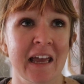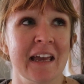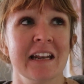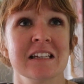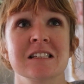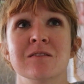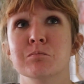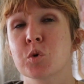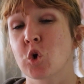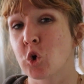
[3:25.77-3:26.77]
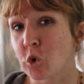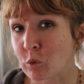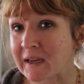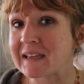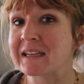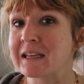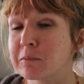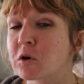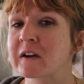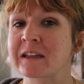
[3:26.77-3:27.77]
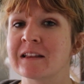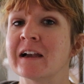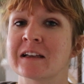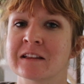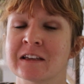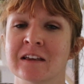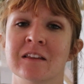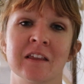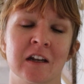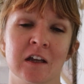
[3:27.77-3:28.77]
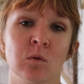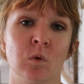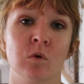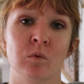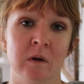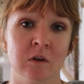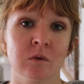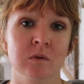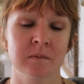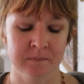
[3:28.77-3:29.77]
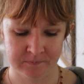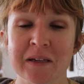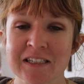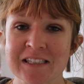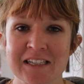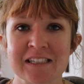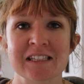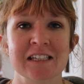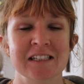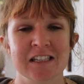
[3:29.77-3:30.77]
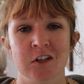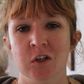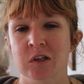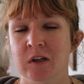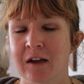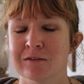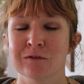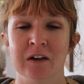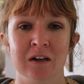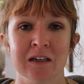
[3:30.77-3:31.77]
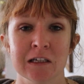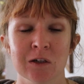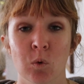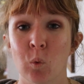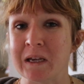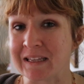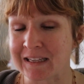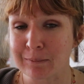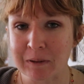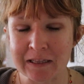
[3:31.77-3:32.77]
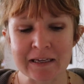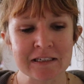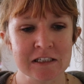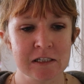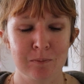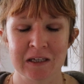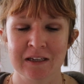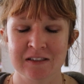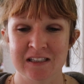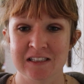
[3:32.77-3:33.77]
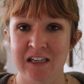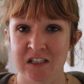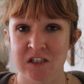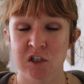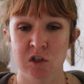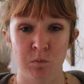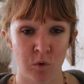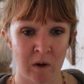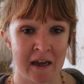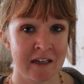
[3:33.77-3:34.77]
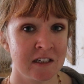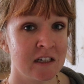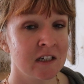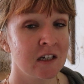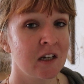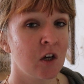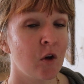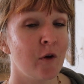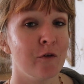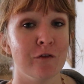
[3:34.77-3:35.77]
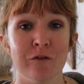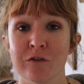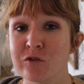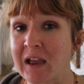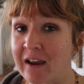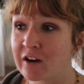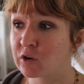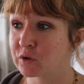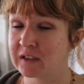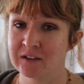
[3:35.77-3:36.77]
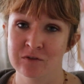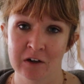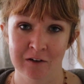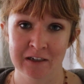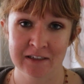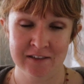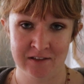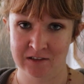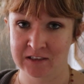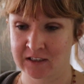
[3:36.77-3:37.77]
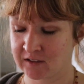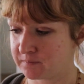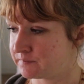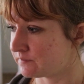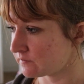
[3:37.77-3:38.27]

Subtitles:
it is pretty likely that it will root. Mint is considered a very weedy plant because it does spread very easily.